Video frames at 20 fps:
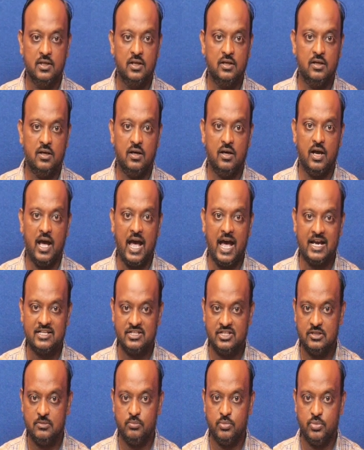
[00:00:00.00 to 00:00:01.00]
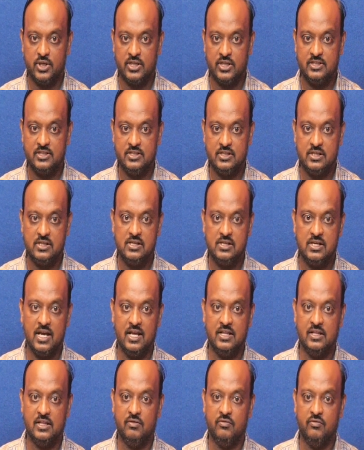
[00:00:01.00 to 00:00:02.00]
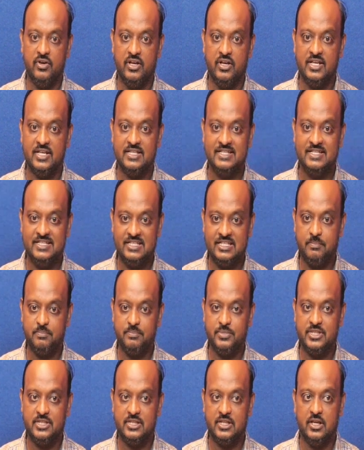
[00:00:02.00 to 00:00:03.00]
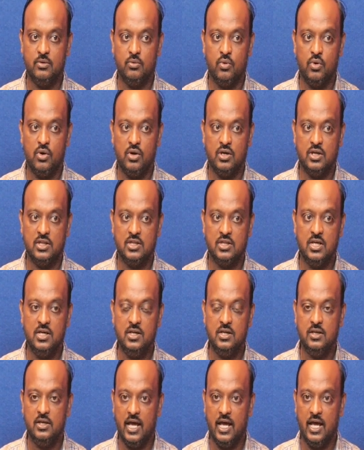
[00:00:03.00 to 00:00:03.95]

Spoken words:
action potential and various steps involved in the